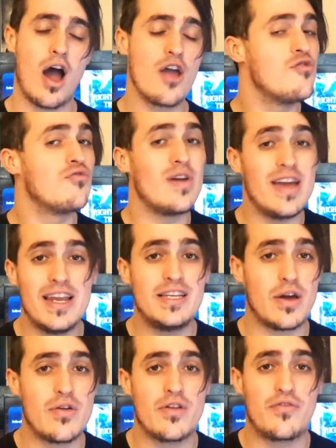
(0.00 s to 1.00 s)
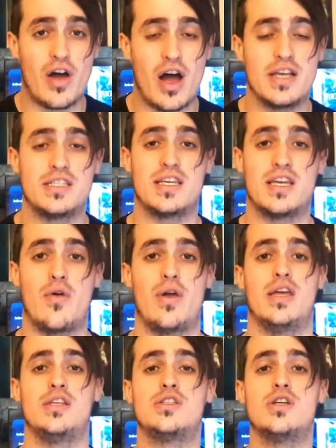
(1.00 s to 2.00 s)
I really don't advise going
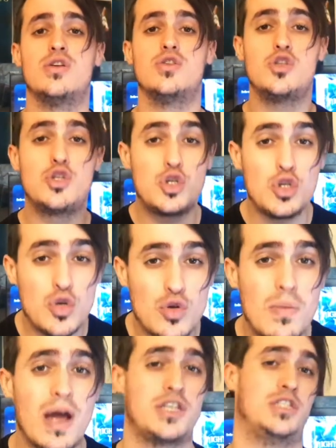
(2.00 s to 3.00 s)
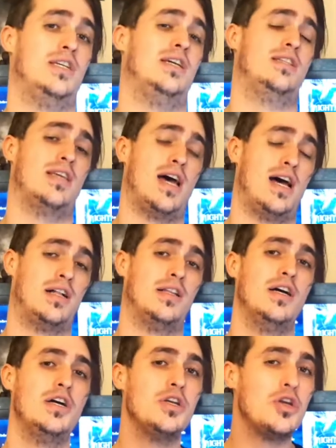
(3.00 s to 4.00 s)
into too much detail.
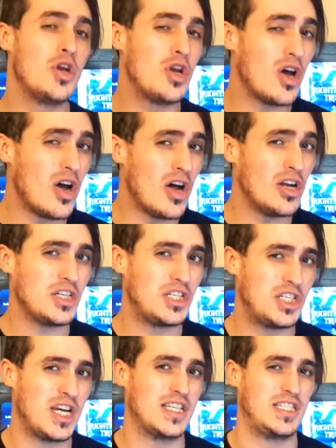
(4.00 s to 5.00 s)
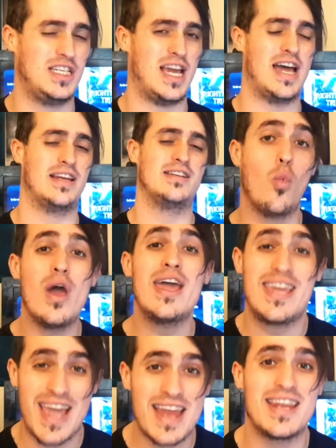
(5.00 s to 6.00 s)
Not just yet. We're
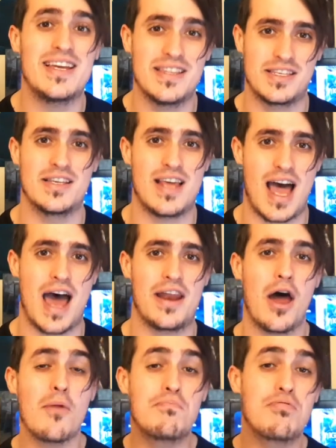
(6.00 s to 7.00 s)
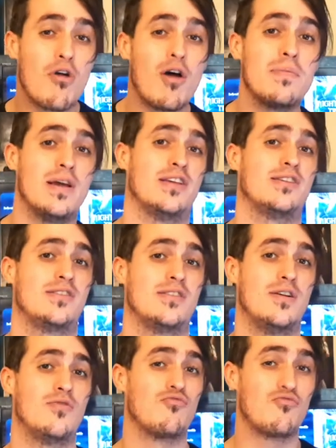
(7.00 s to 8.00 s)
getting to that, I promise.
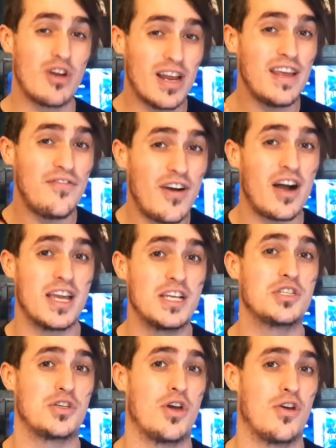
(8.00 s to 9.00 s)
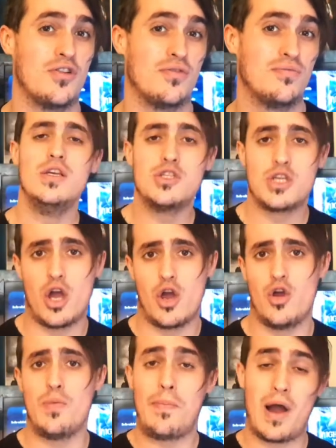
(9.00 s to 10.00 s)
Really fucking soon.
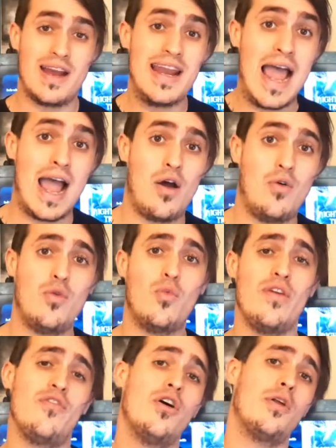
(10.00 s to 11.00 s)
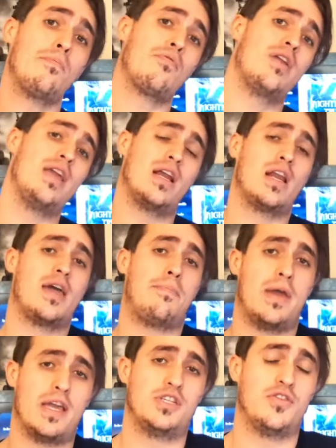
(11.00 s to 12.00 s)
So, by now, we've got a pretty clear
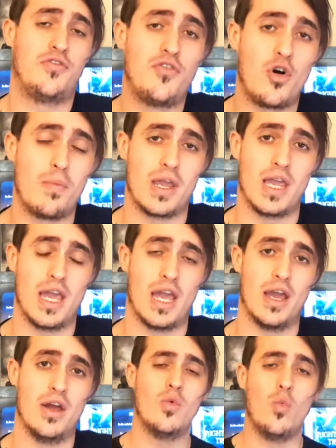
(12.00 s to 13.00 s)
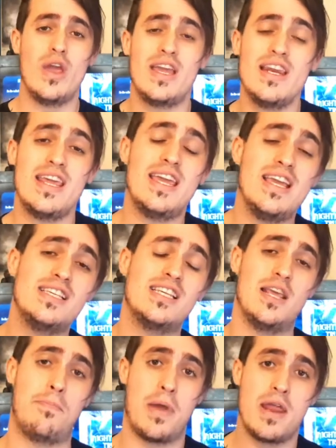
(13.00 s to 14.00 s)
picture forming here. We can
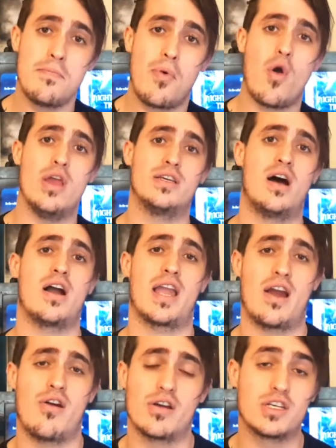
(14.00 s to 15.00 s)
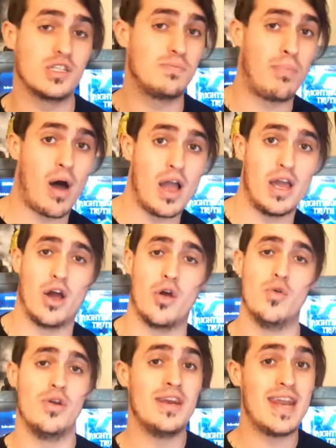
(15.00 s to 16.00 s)
easily pinpoint our character's bio,
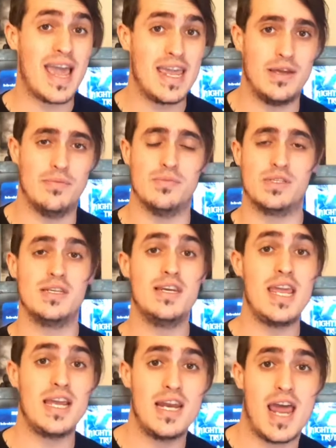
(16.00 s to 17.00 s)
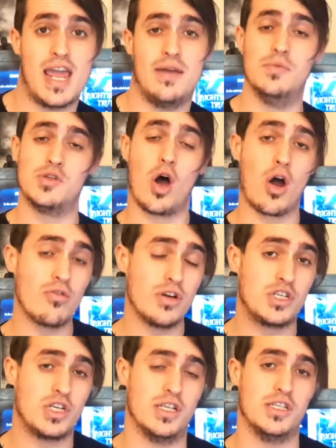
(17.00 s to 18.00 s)
names, nicknames,
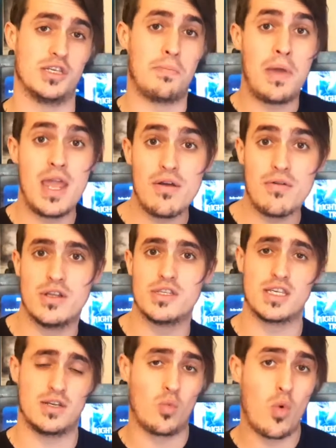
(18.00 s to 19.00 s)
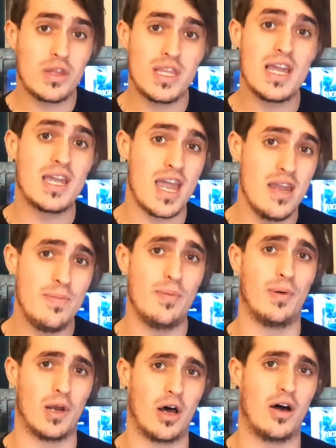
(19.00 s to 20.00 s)
origins, appearance, and what they're
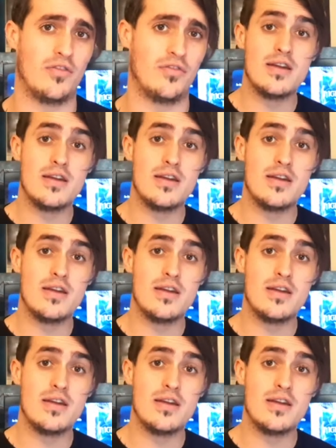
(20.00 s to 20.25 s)
capable of.